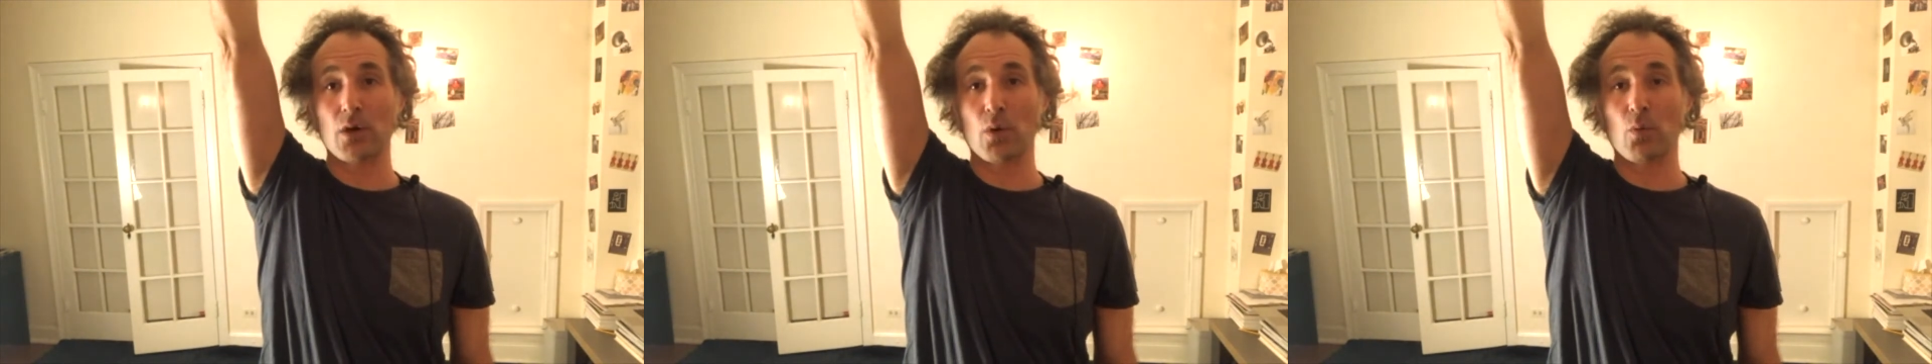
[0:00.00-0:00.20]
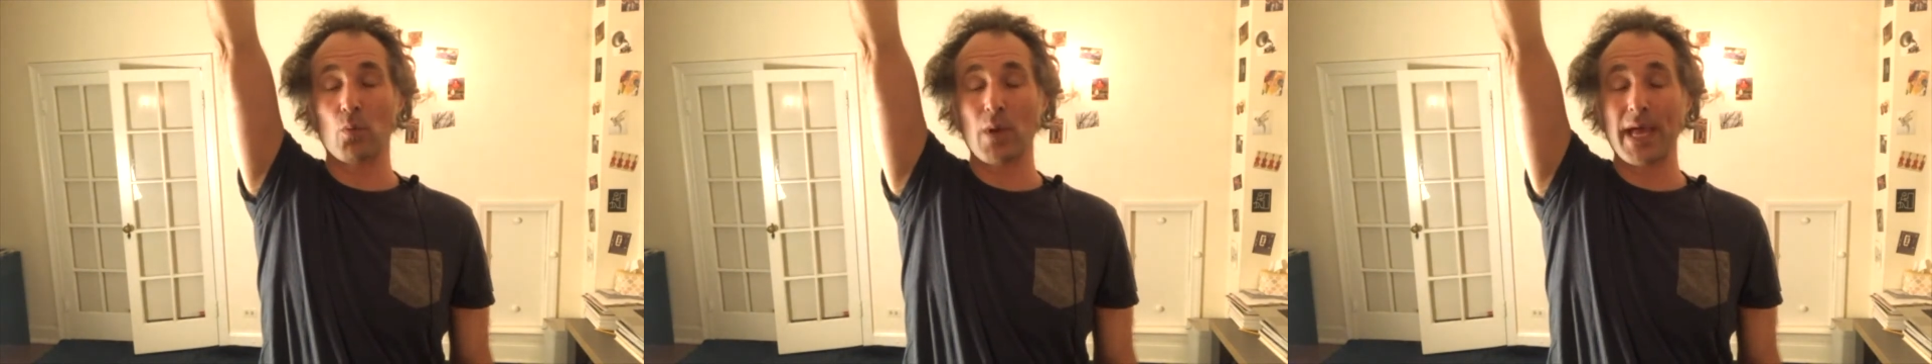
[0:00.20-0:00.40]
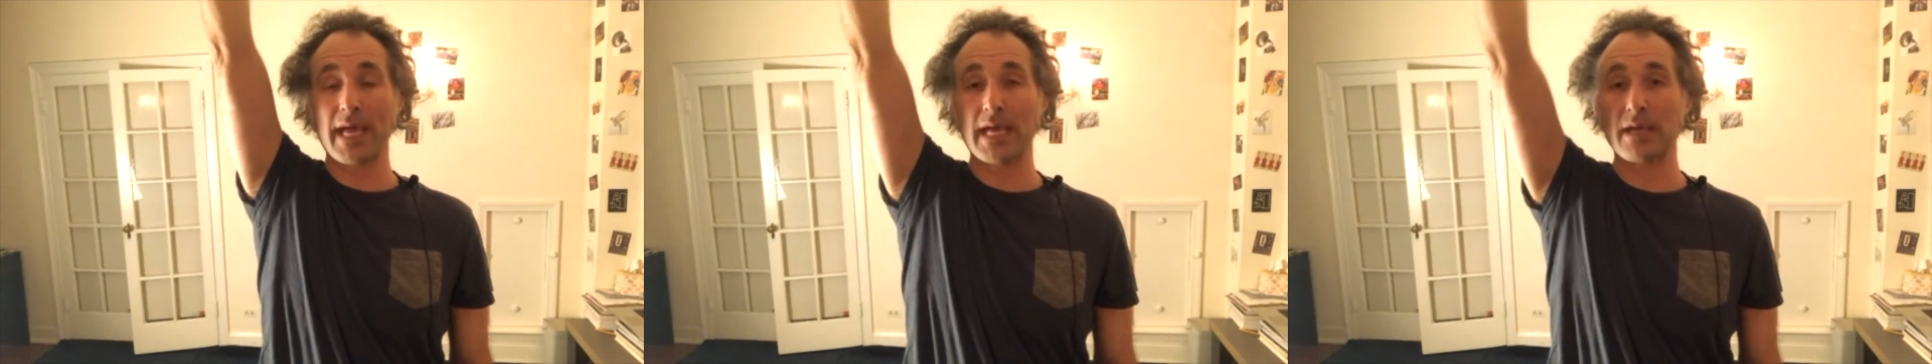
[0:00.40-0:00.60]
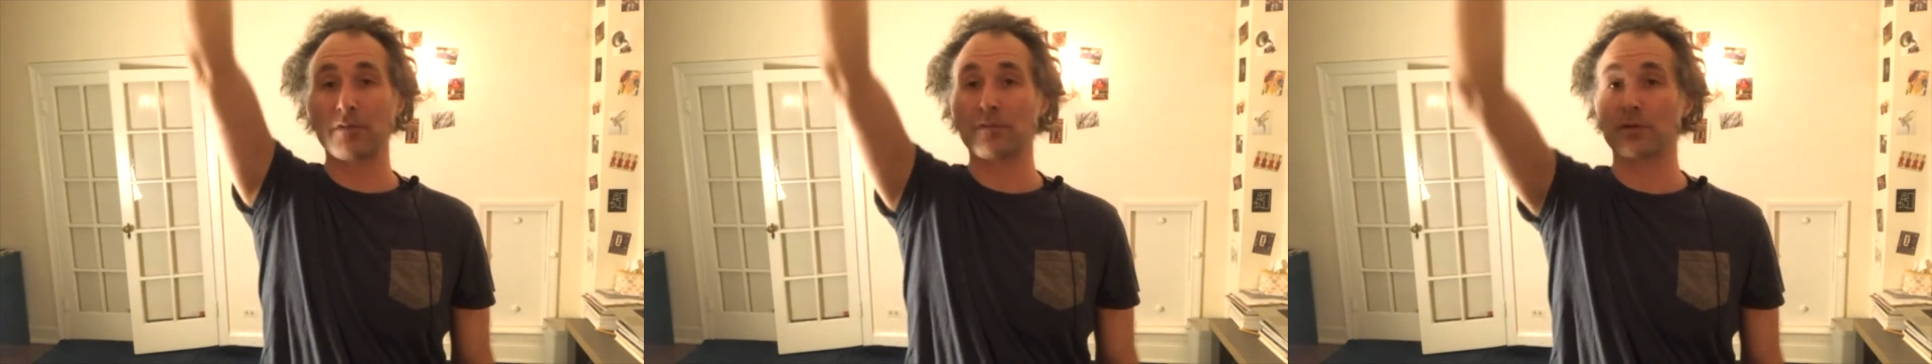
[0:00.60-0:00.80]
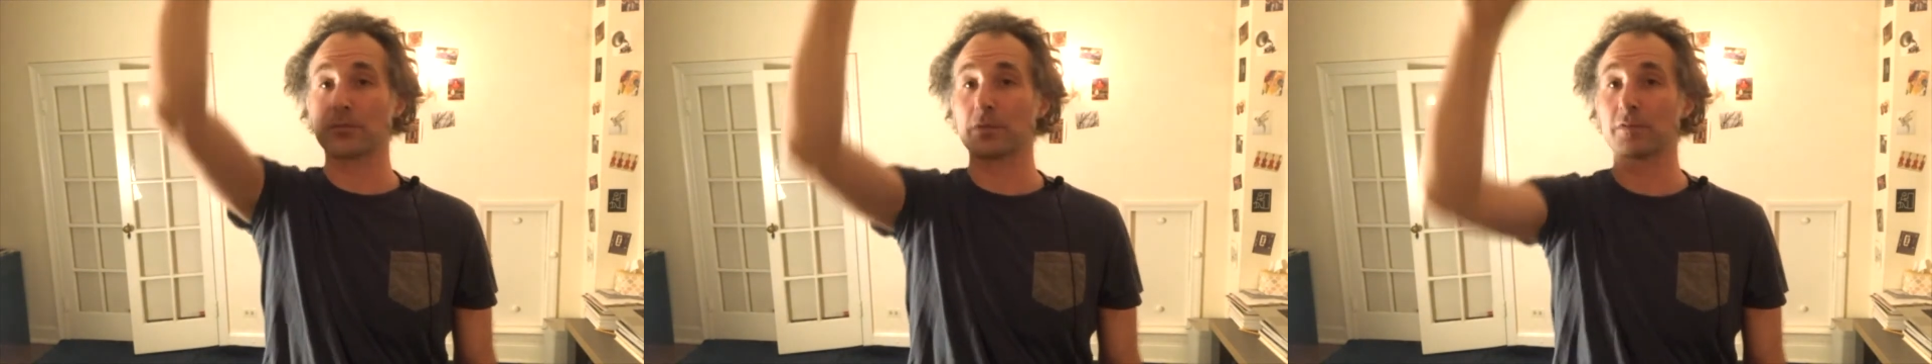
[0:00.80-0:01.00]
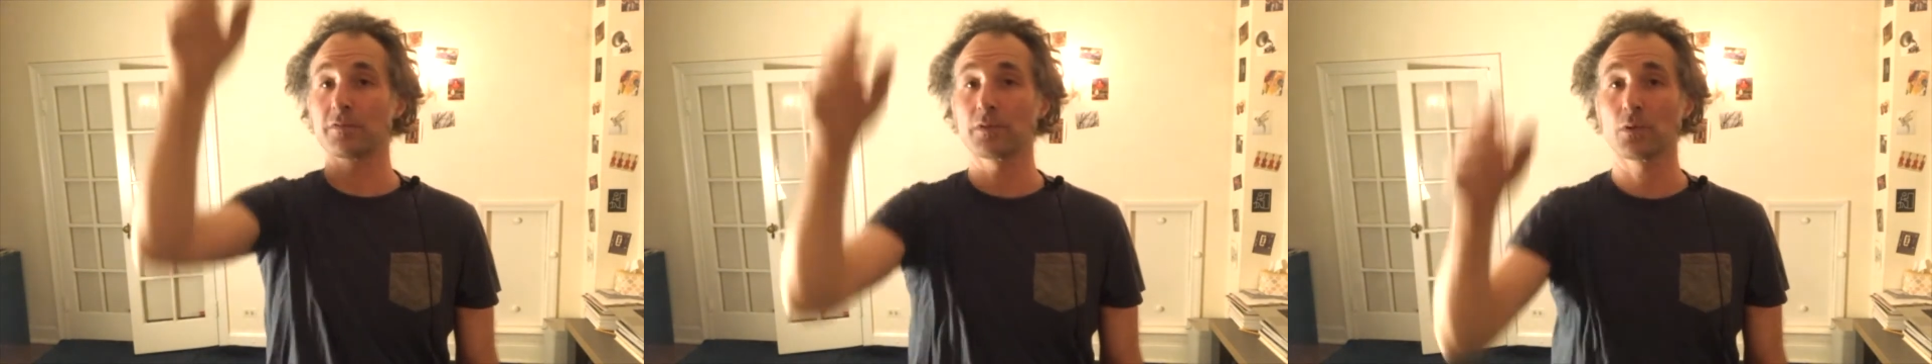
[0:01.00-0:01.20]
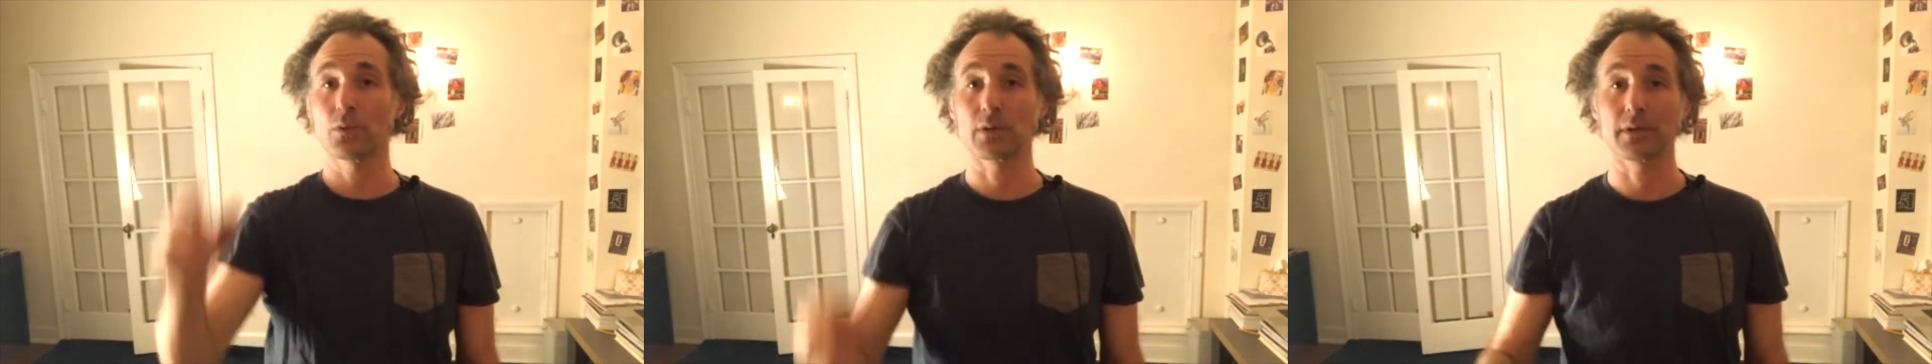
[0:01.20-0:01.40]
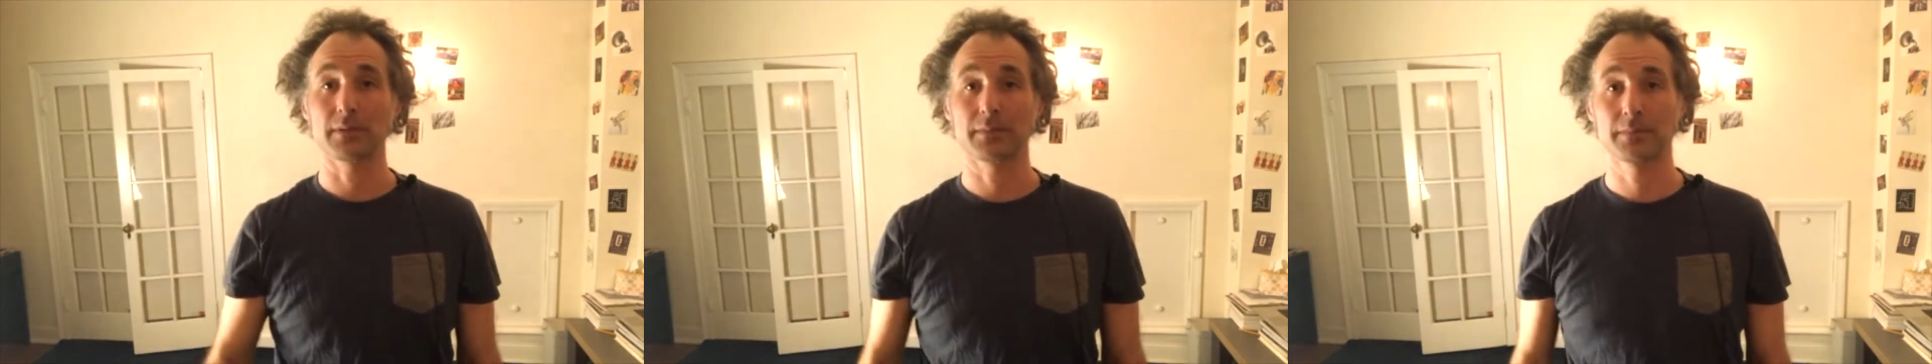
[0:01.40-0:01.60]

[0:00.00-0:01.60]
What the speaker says: away from the floor,